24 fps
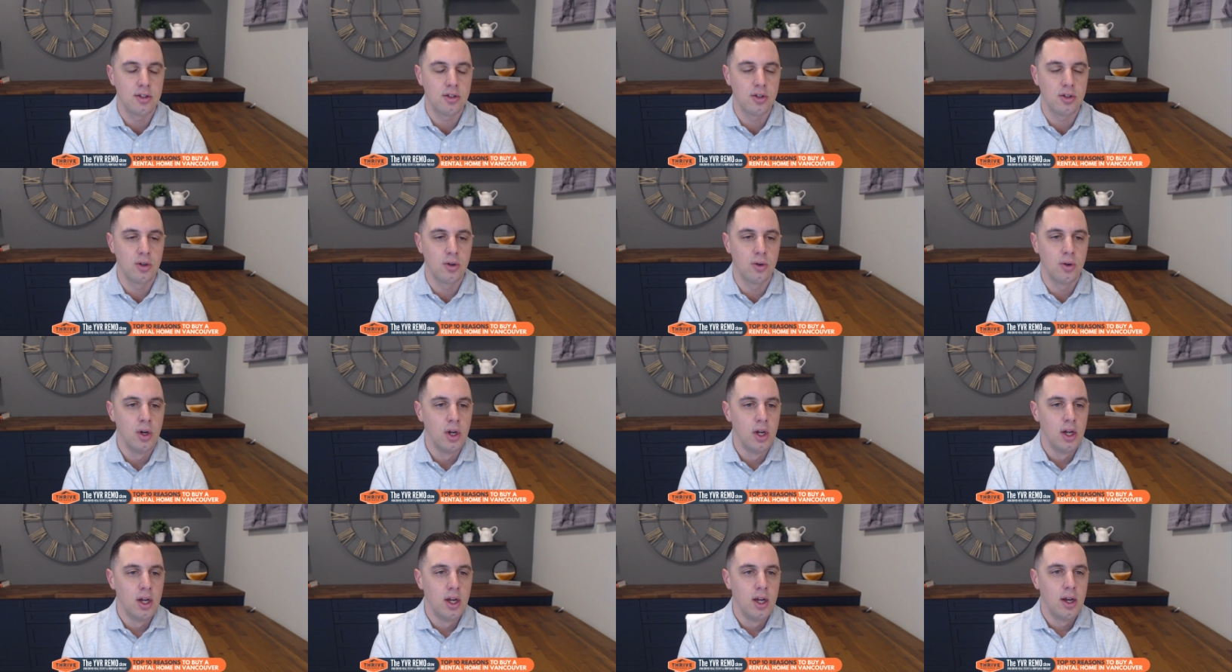So
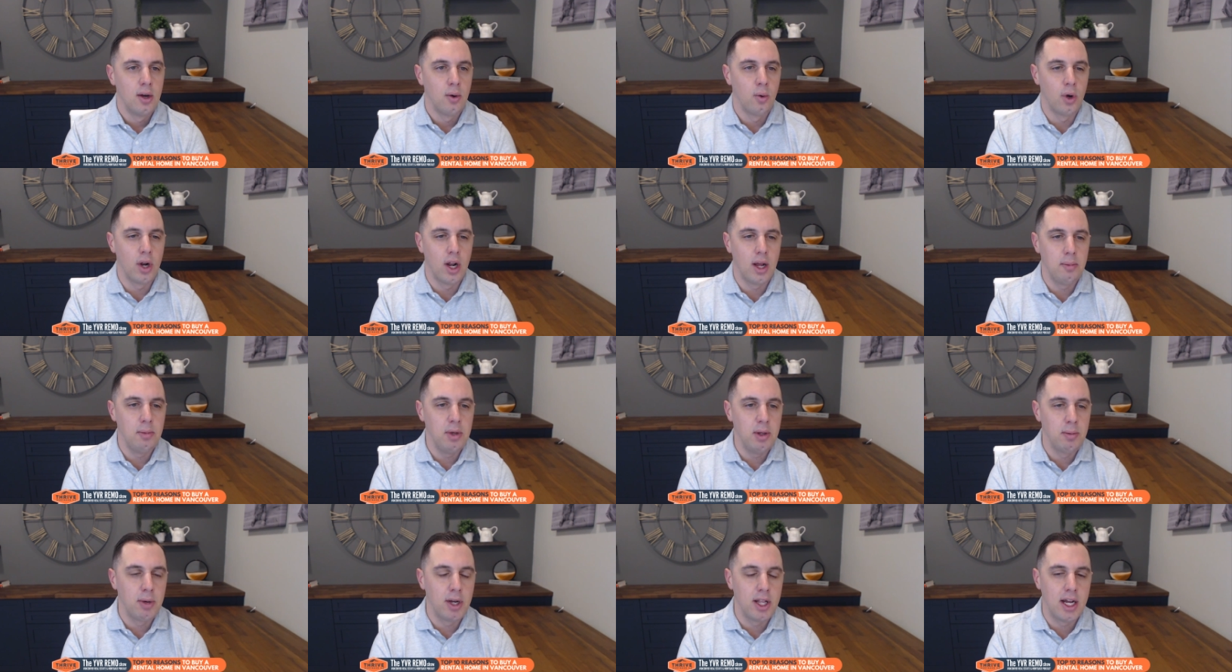what I
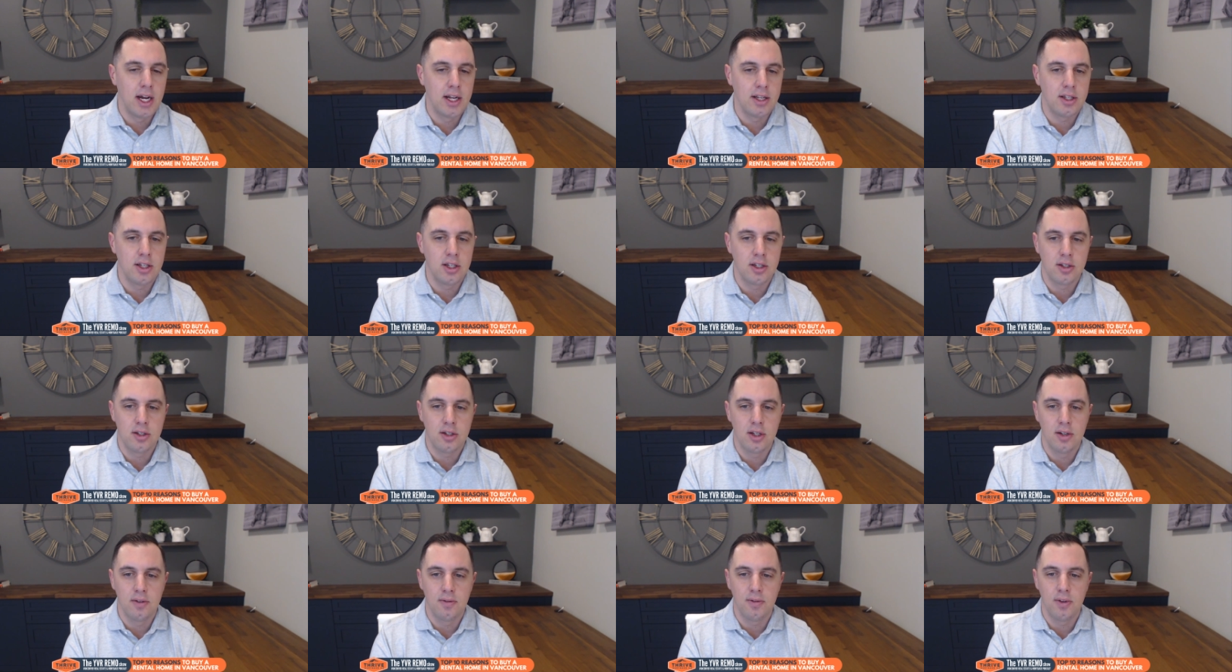mean by that,
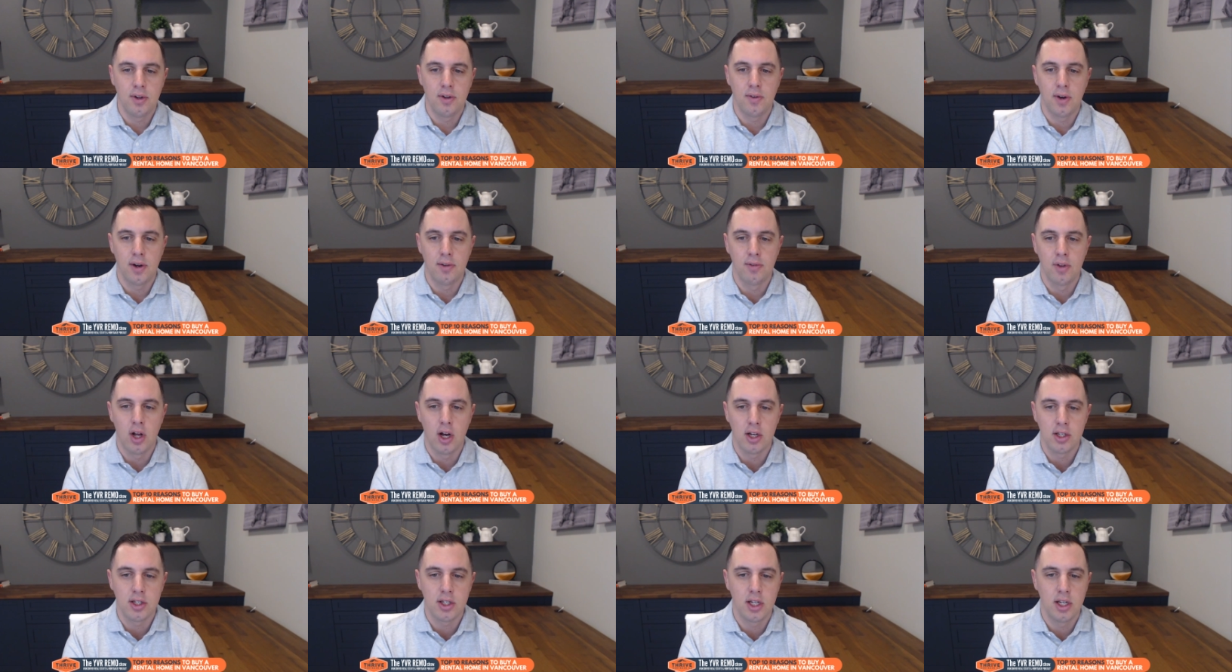just if I've
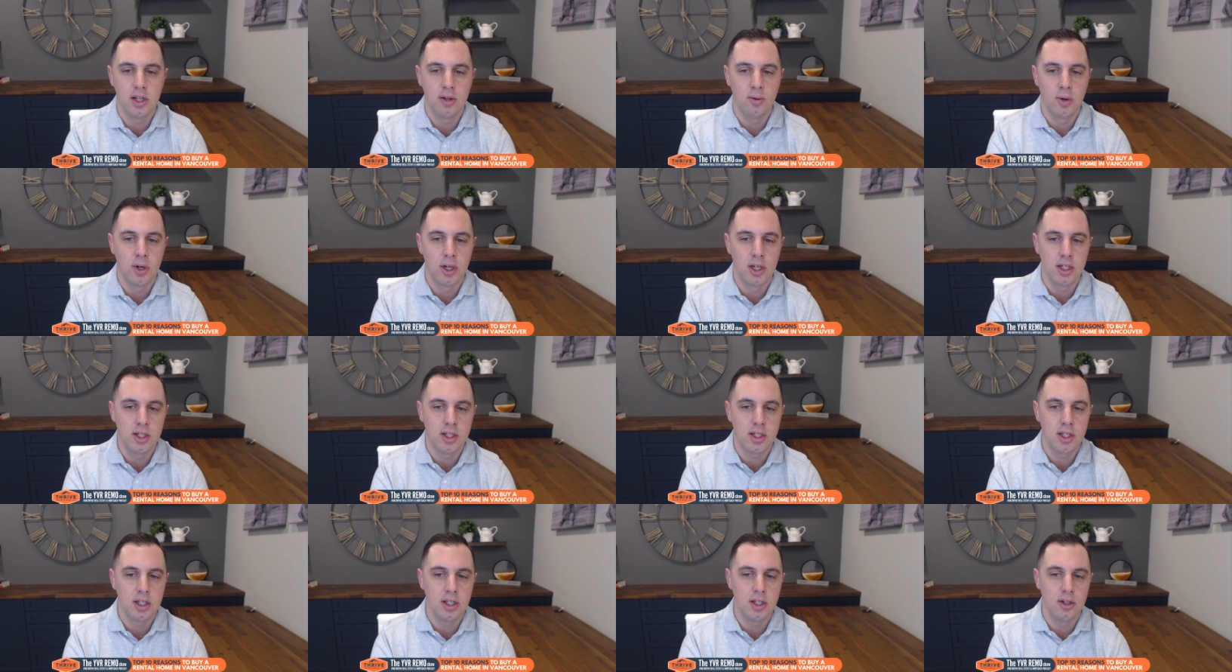lost anyone,
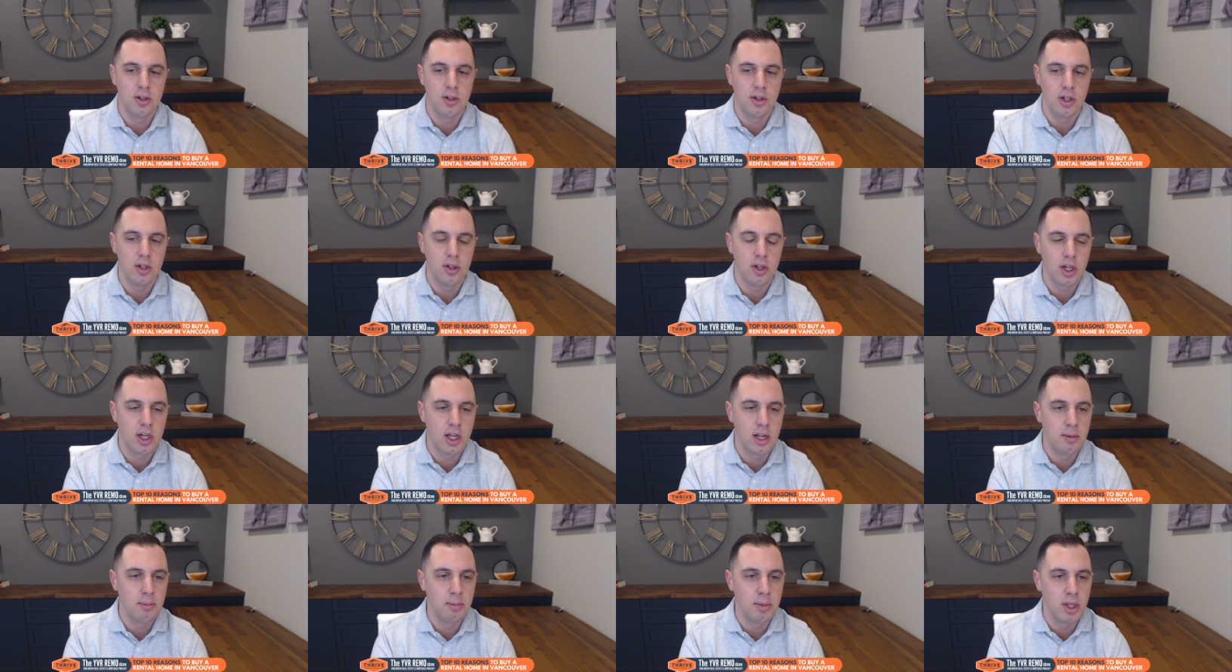is you
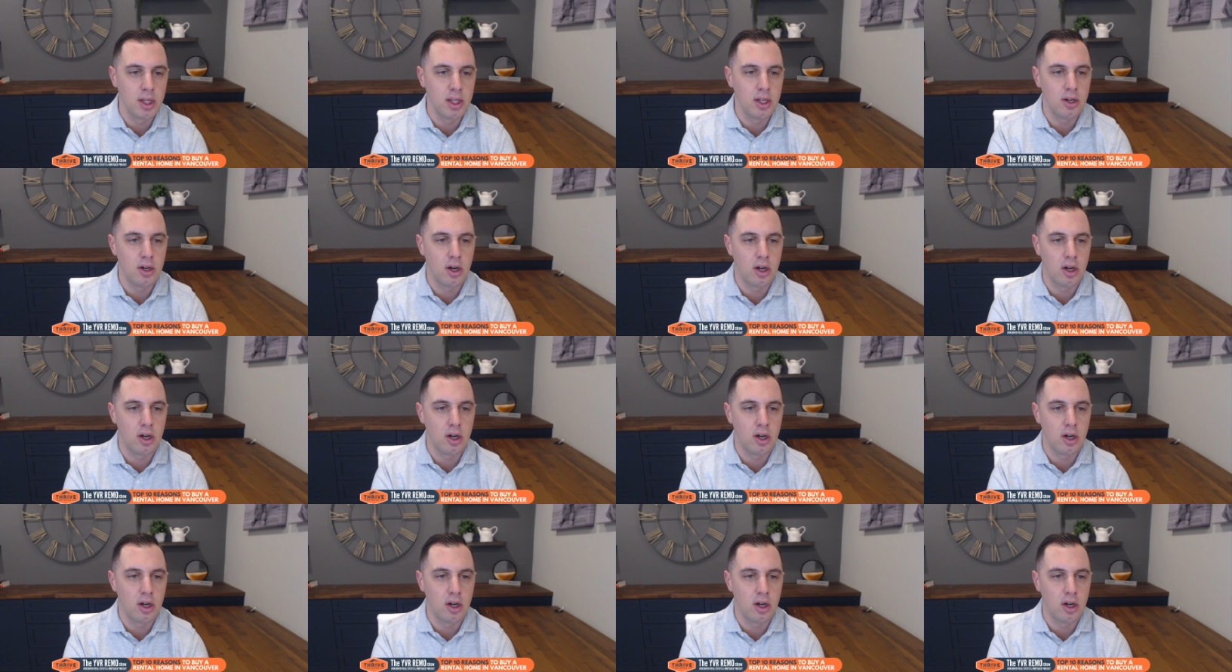look at $1 million